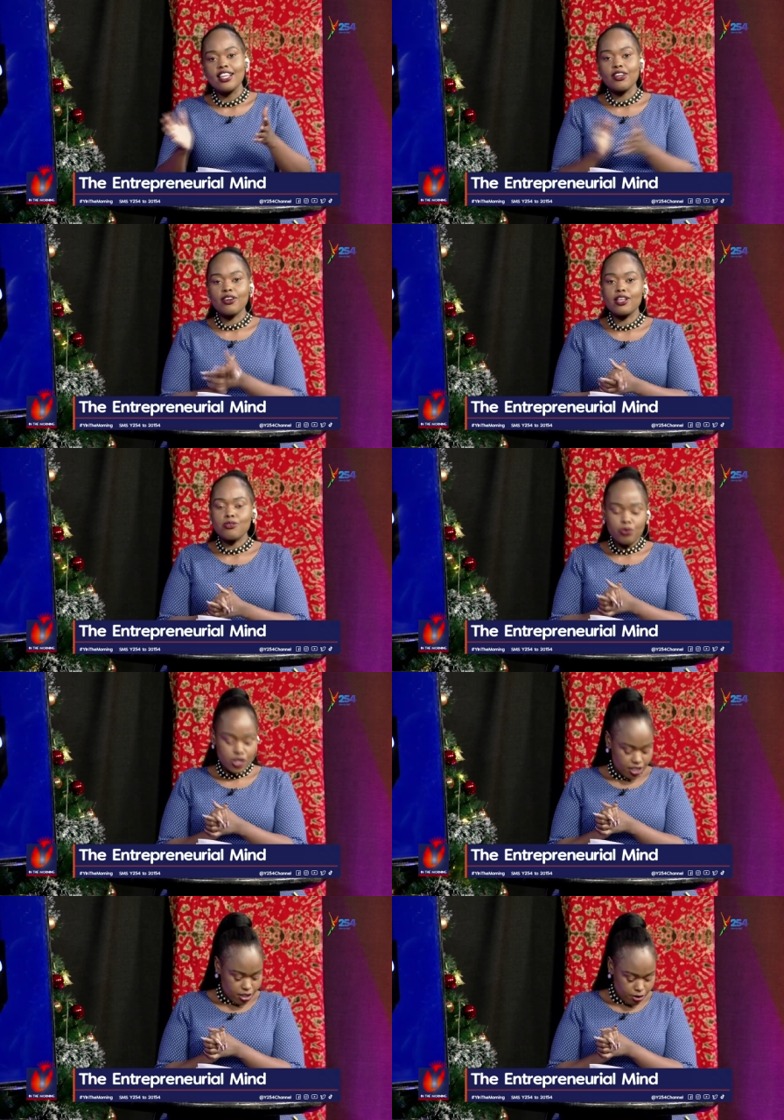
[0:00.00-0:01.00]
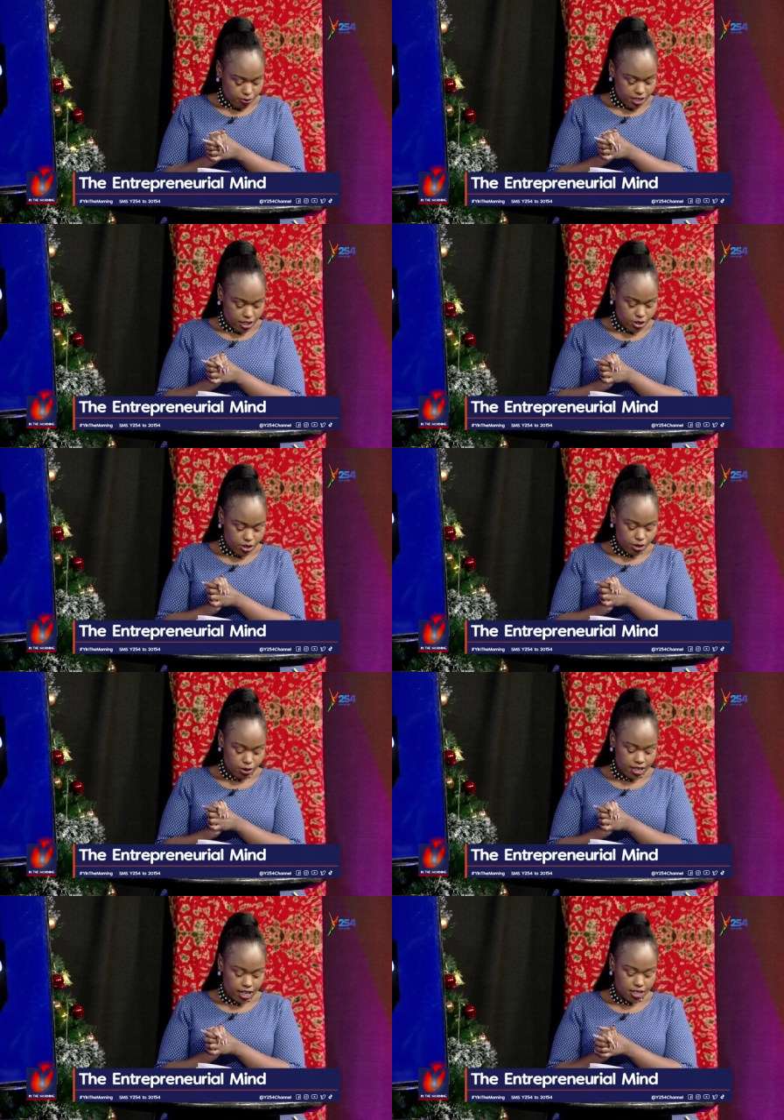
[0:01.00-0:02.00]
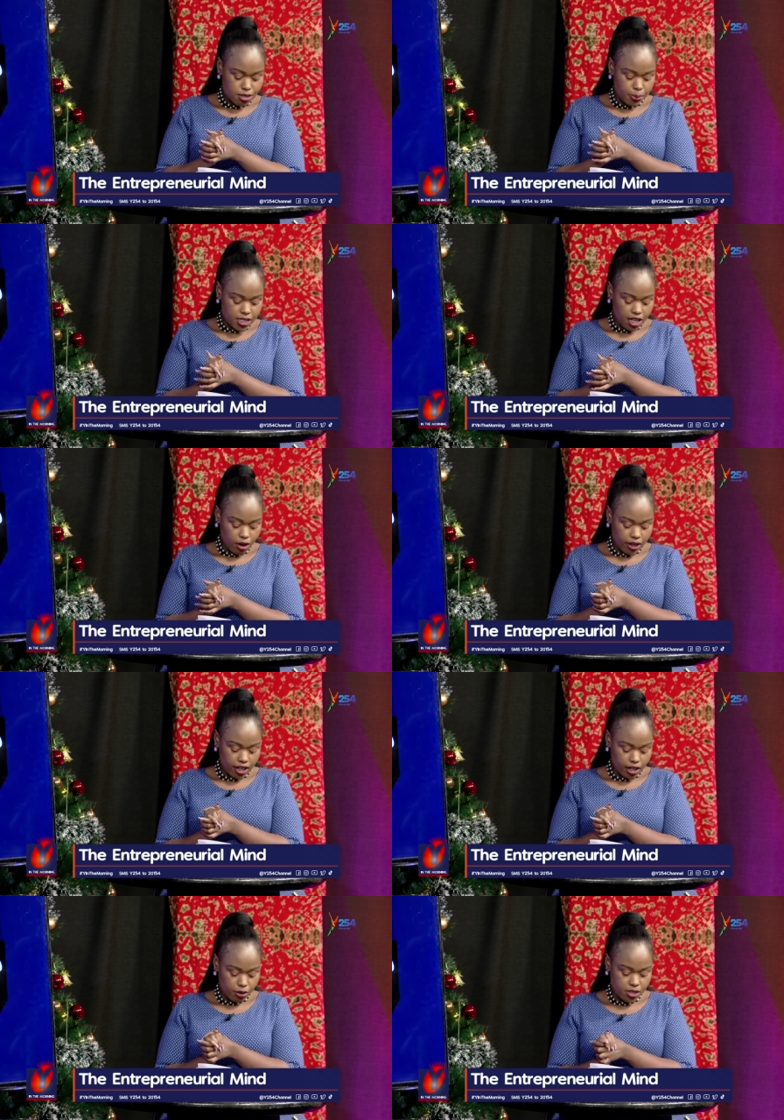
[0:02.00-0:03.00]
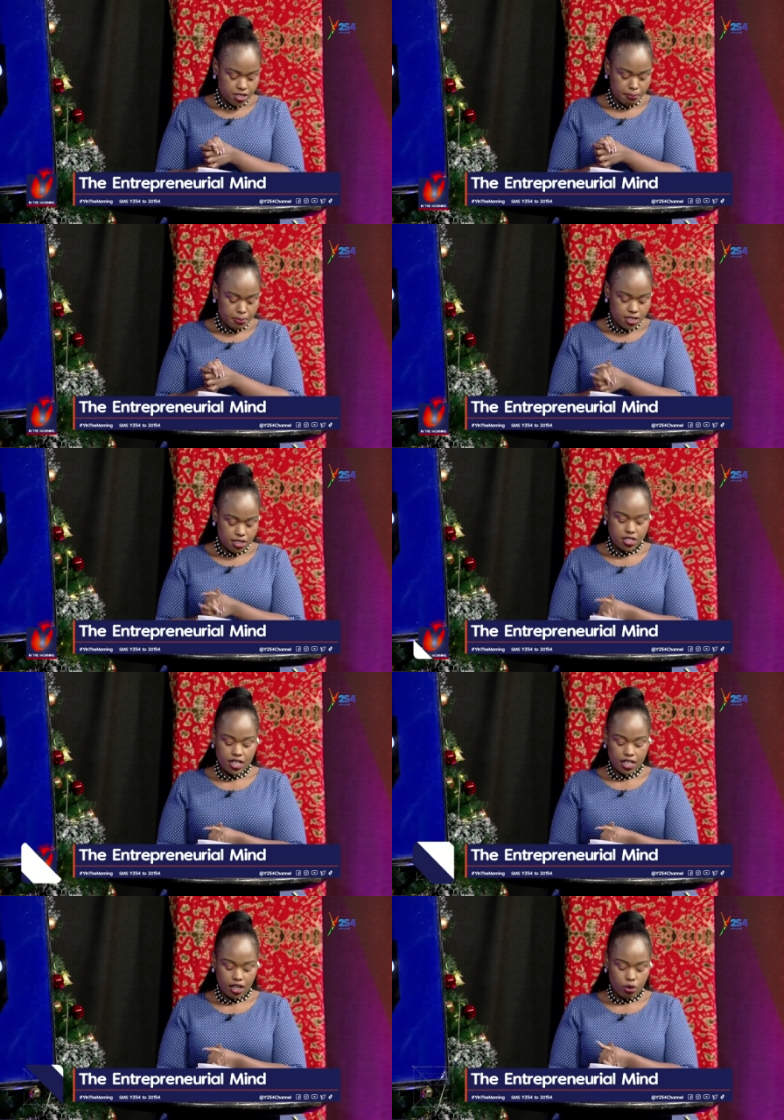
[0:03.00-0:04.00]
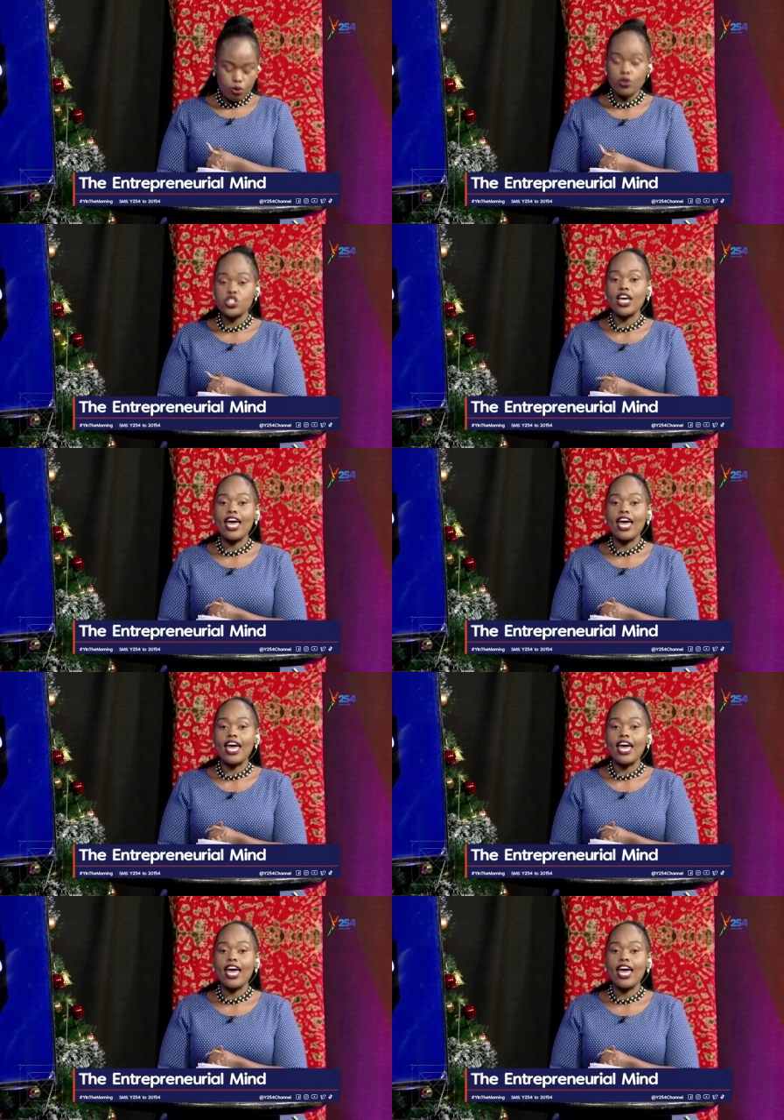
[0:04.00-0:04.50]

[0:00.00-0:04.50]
Thank you guys for watching this conversation. So that is Peter Ongera, who is a business trainer, coach,